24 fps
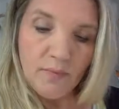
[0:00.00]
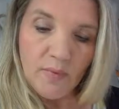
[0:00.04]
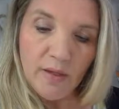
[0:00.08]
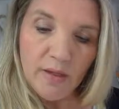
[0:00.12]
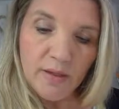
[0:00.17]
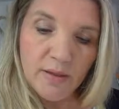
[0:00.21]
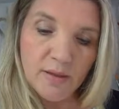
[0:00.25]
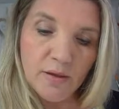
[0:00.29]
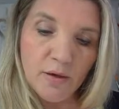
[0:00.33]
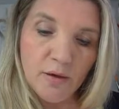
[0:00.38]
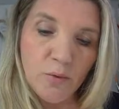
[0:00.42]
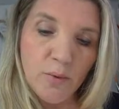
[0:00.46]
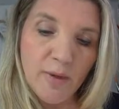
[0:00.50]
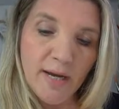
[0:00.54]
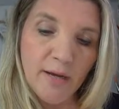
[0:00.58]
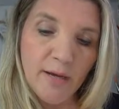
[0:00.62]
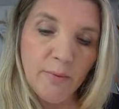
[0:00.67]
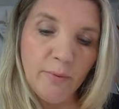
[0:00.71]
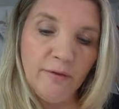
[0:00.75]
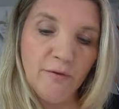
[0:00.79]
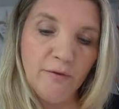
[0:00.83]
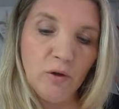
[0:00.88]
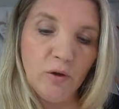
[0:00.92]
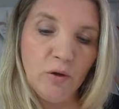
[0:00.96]
So where
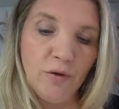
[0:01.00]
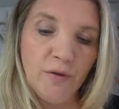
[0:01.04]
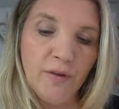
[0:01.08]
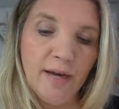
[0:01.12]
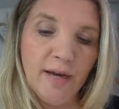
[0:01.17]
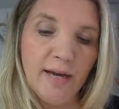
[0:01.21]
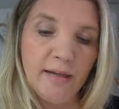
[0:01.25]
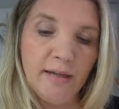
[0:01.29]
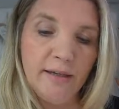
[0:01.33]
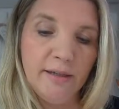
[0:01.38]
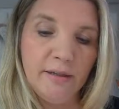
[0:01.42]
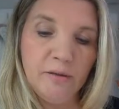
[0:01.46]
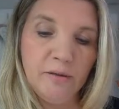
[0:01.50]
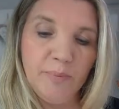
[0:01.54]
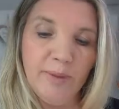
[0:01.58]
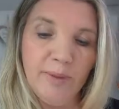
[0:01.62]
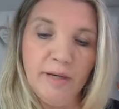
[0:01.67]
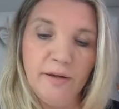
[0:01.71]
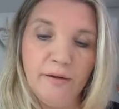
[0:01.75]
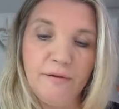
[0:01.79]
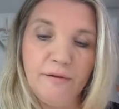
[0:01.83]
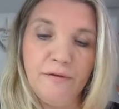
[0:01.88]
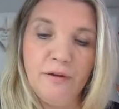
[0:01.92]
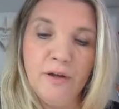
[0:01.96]
we've got that little bit
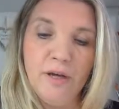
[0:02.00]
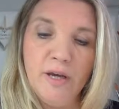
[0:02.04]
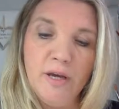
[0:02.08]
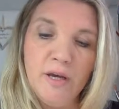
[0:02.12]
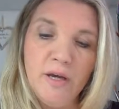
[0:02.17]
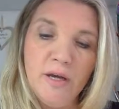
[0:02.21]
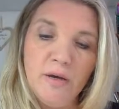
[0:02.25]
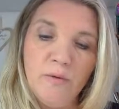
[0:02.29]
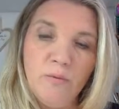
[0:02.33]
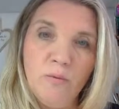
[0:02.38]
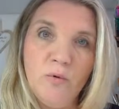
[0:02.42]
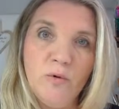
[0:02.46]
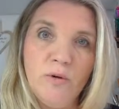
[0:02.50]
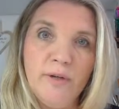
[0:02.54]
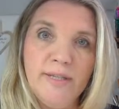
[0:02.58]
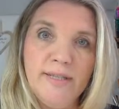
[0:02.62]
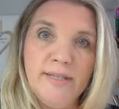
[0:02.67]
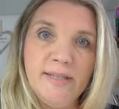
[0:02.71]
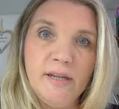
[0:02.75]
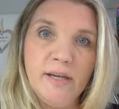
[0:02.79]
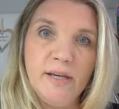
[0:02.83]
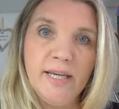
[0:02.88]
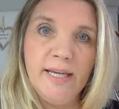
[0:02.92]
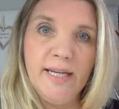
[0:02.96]
of what is
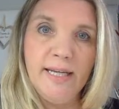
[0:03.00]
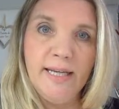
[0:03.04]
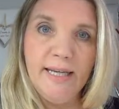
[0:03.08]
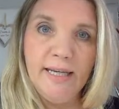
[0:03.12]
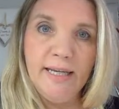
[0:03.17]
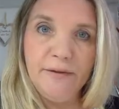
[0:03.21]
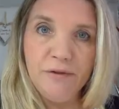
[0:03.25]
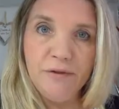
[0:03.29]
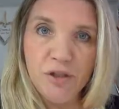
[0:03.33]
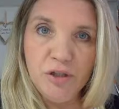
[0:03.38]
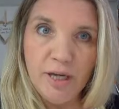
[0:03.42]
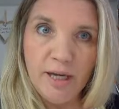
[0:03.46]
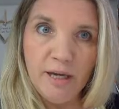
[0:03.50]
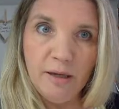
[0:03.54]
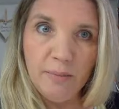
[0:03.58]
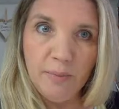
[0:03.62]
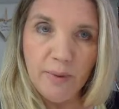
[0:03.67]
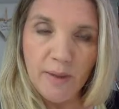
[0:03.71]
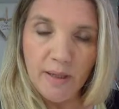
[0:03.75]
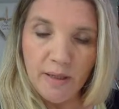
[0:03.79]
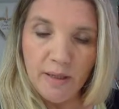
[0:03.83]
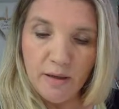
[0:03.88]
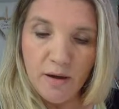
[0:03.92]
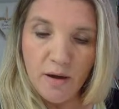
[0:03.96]
like a leaf shape
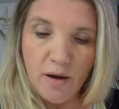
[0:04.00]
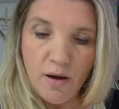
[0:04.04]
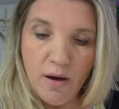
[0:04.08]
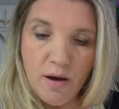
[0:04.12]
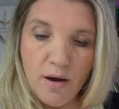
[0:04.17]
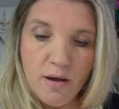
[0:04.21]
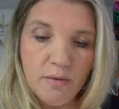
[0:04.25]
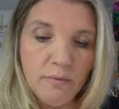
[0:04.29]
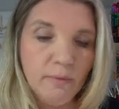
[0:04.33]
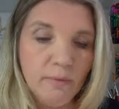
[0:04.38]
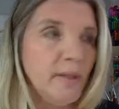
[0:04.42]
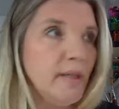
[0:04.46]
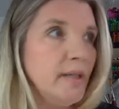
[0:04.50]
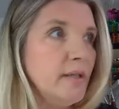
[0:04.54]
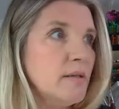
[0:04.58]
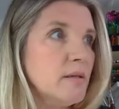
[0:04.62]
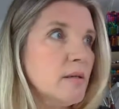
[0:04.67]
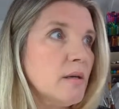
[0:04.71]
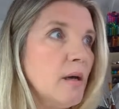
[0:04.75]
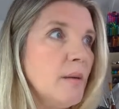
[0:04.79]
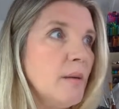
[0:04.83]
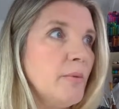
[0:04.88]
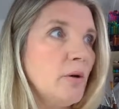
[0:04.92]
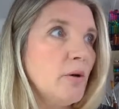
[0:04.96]
in her, we need to
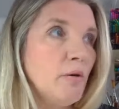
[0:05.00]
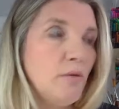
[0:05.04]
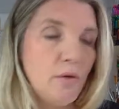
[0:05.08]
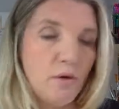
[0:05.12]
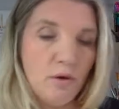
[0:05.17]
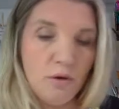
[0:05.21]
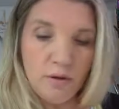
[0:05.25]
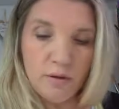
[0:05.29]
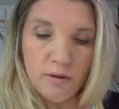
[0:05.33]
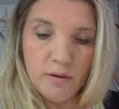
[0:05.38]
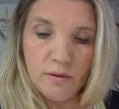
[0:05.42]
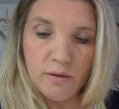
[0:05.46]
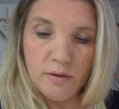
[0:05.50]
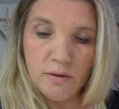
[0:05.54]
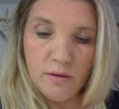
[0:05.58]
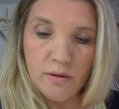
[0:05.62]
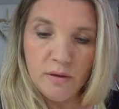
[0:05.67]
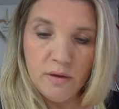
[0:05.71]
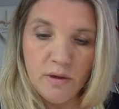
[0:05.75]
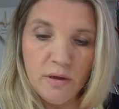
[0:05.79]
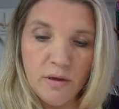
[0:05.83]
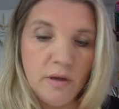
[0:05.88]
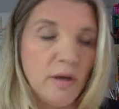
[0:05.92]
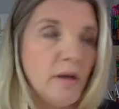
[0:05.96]
come across
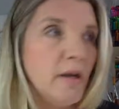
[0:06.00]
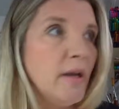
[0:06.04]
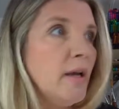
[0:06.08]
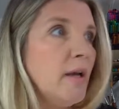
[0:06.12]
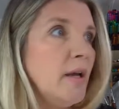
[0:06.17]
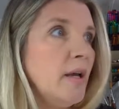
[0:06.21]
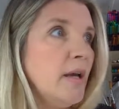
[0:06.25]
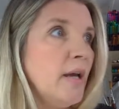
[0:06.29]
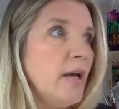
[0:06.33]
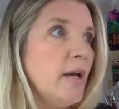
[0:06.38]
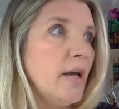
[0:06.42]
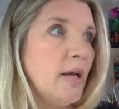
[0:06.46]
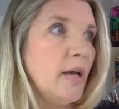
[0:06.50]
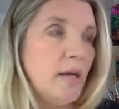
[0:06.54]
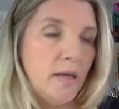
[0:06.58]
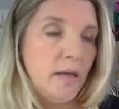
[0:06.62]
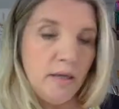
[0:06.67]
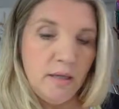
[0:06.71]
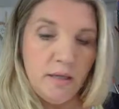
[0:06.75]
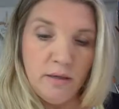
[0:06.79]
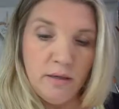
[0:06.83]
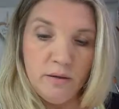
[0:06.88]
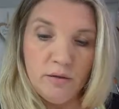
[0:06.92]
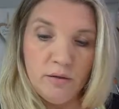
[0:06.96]

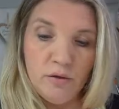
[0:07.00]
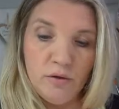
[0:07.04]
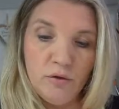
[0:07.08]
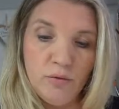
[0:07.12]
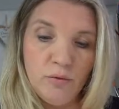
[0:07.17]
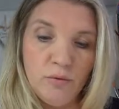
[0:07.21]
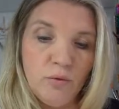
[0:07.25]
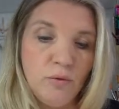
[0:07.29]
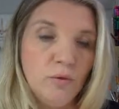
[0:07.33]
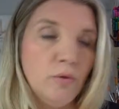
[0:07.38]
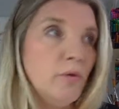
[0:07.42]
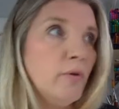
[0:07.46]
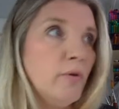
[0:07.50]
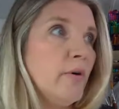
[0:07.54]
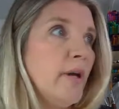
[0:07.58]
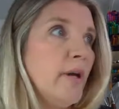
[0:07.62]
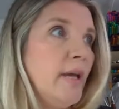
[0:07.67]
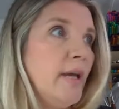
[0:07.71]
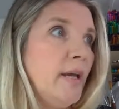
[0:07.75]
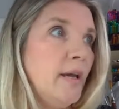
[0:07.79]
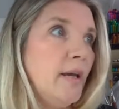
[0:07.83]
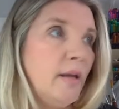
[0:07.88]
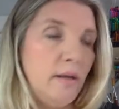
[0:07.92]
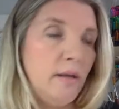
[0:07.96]
and draw
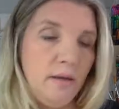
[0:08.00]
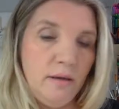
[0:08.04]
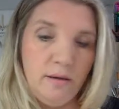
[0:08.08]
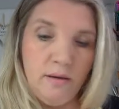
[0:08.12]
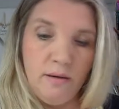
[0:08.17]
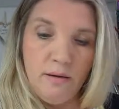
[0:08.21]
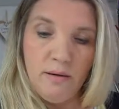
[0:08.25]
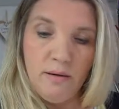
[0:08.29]
in